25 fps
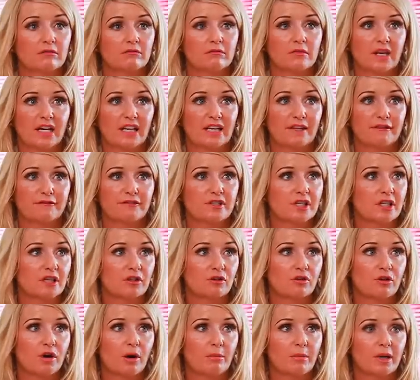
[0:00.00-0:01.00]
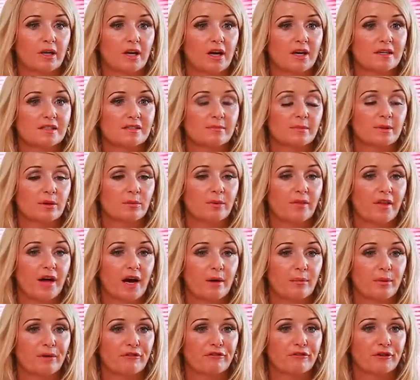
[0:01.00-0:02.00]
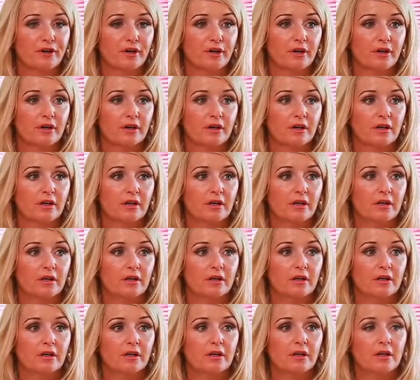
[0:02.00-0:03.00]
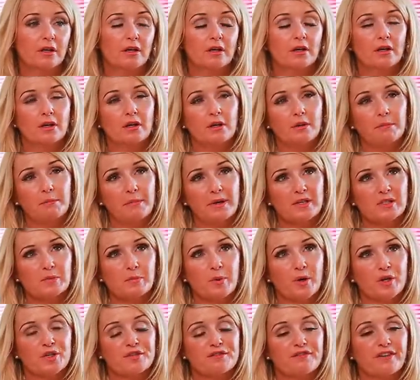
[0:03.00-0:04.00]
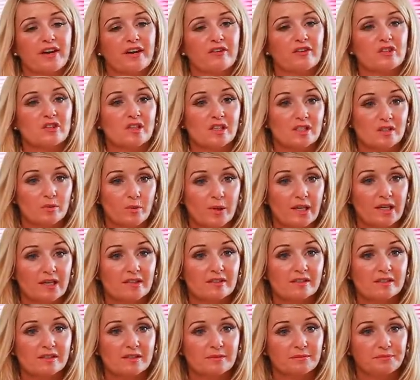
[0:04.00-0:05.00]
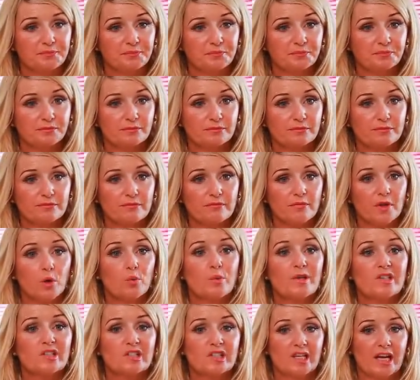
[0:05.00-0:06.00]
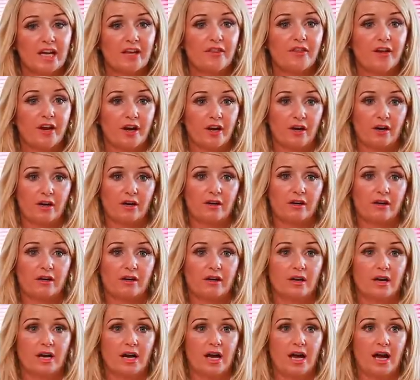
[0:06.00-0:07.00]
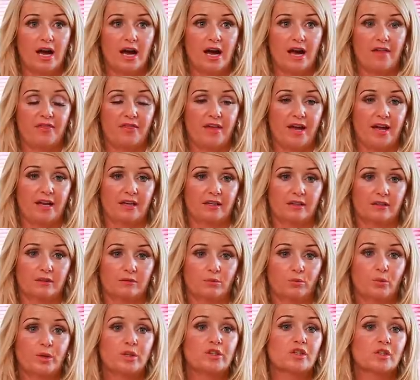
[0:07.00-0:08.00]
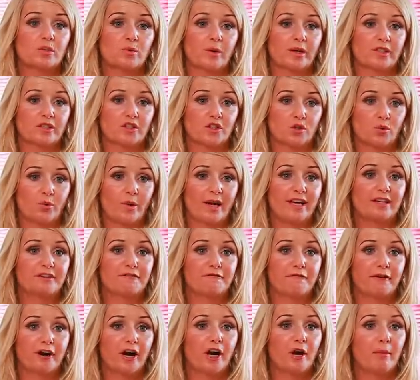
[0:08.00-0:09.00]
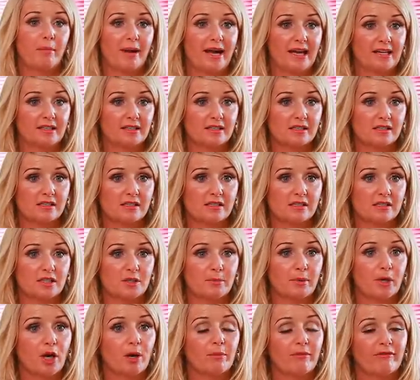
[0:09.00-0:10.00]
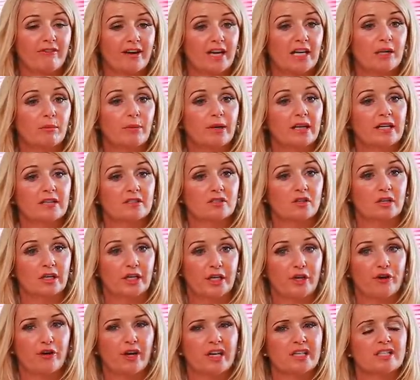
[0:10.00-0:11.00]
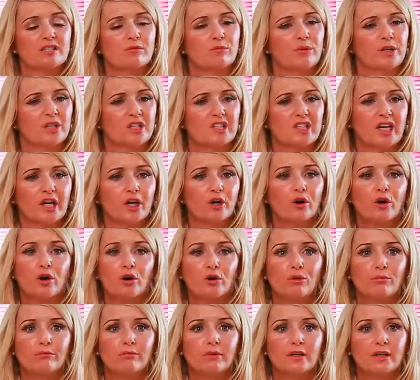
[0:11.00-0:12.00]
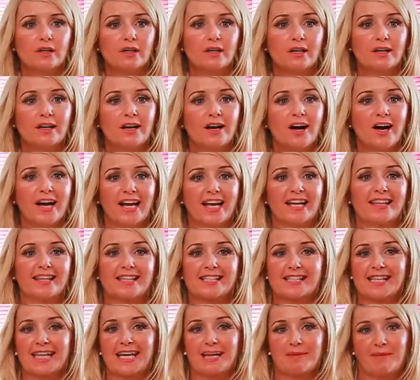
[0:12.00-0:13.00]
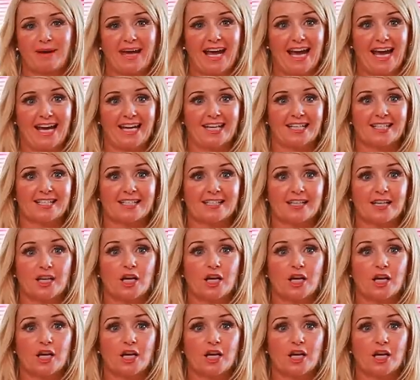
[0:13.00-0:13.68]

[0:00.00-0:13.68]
I lived in Crumlin Hospital with Abby for the best part of 5 or 6 weeks. We stayed there, and then we just wanted to wait for her bed to become available in Dún Laoghaire. I didn't want to take her home. I had this thing in my head